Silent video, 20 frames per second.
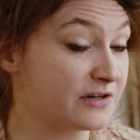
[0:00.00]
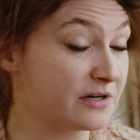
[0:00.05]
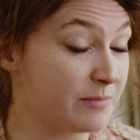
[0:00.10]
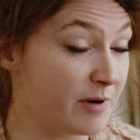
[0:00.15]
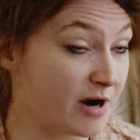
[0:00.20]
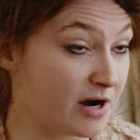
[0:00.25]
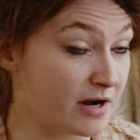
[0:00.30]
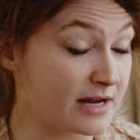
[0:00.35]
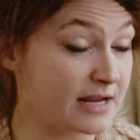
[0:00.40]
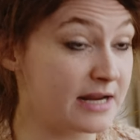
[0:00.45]
for a
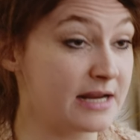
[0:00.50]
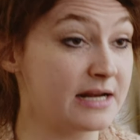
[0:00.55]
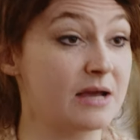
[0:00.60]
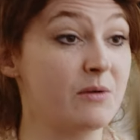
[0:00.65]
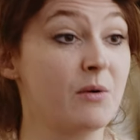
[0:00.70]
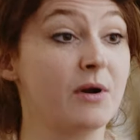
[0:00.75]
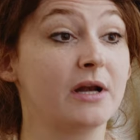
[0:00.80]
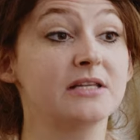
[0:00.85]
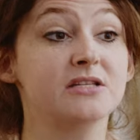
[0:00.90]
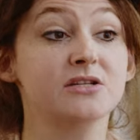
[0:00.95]
party and I
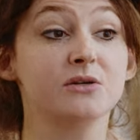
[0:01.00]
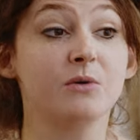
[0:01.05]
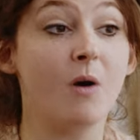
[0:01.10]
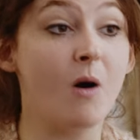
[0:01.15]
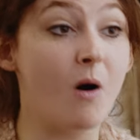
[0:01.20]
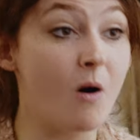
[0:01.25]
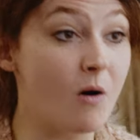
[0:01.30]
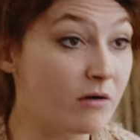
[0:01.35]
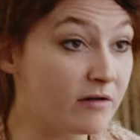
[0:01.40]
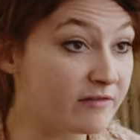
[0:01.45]
want to do
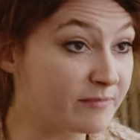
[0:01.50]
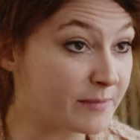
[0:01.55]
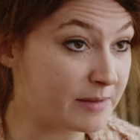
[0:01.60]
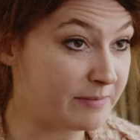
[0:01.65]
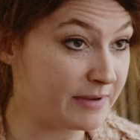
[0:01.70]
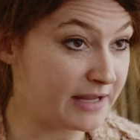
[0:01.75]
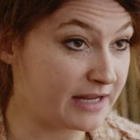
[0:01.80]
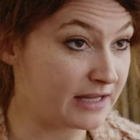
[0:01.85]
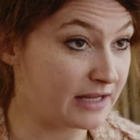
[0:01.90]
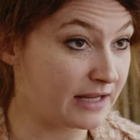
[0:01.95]
all of my
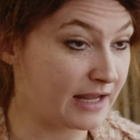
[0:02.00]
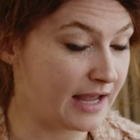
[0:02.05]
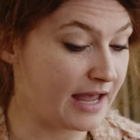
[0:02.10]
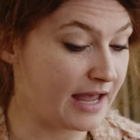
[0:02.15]
baking